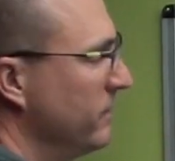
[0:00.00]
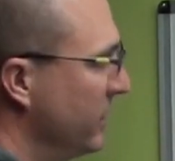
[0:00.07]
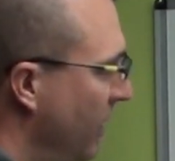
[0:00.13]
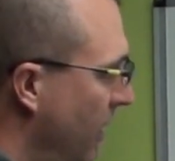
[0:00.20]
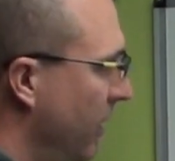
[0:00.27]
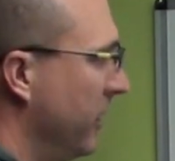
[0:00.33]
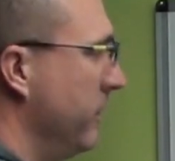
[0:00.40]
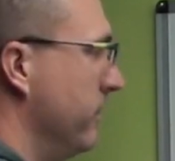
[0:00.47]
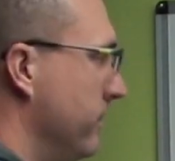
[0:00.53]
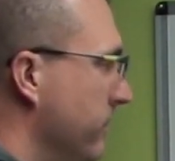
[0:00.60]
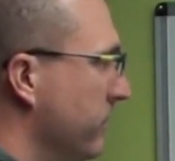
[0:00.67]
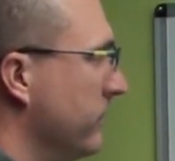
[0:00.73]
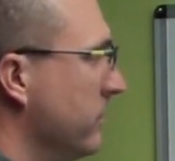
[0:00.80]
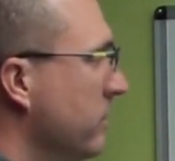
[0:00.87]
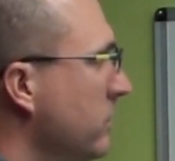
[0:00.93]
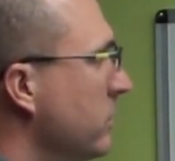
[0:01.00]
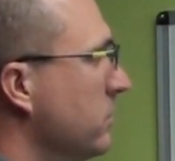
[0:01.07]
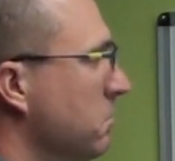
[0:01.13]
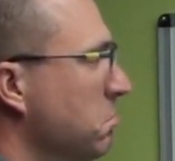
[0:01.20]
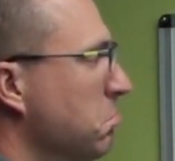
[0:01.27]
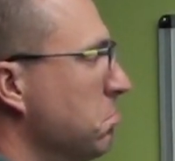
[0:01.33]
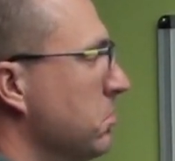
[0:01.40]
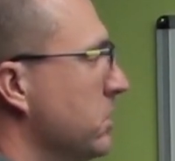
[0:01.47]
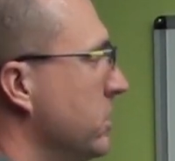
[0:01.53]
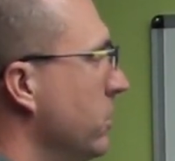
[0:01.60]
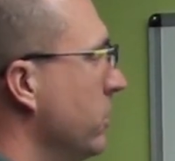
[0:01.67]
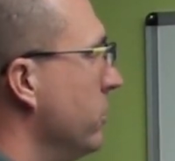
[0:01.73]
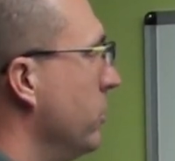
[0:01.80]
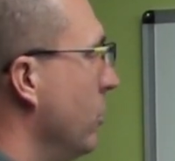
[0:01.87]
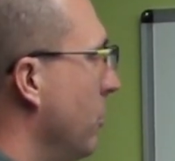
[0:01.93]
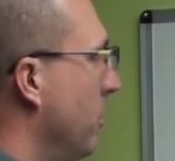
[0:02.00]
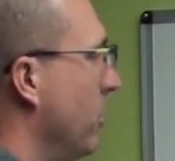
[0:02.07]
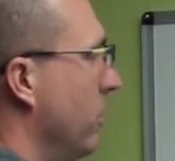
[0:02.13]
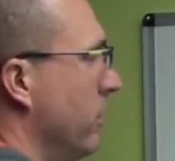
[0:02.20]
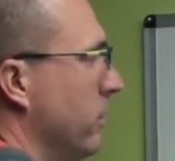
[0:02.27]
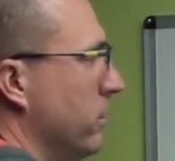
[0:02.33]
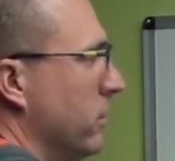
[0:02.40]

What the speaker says: Alright, still doable.